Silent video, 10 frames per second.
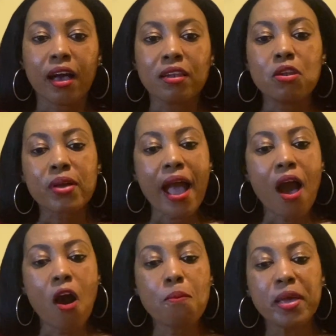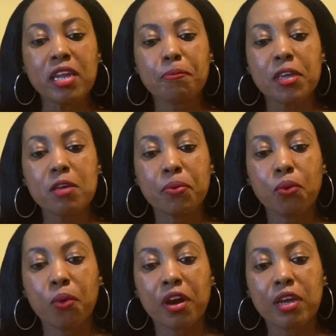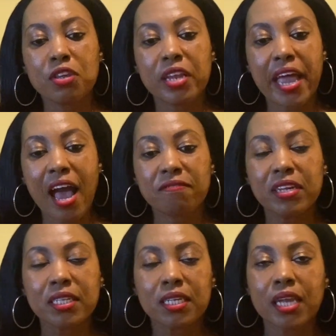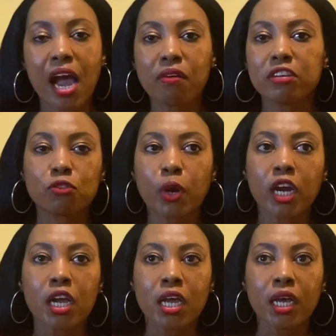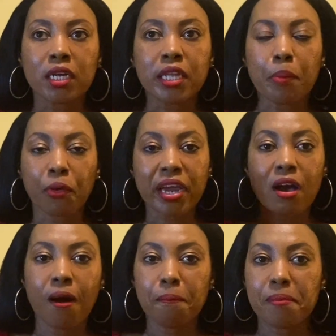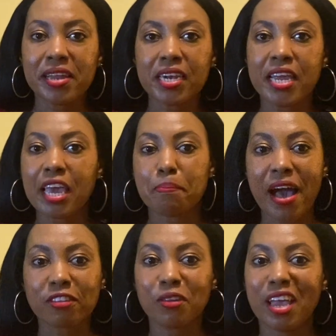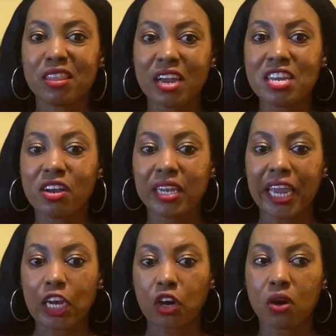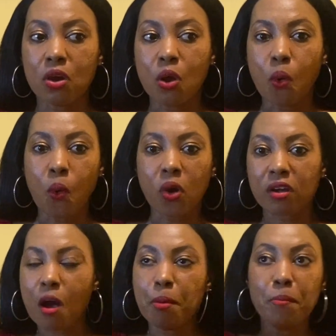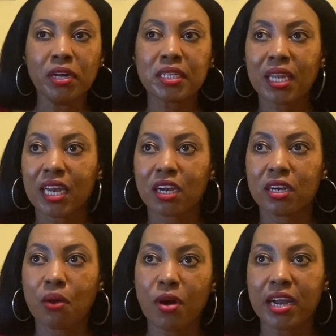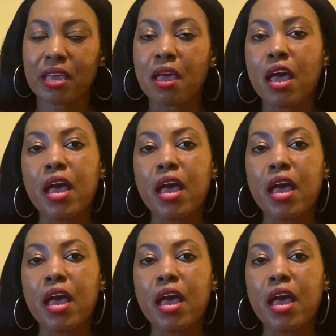look at how many people where they have these scenarios where they break up and then they get back together a year later or a couple months later they want to get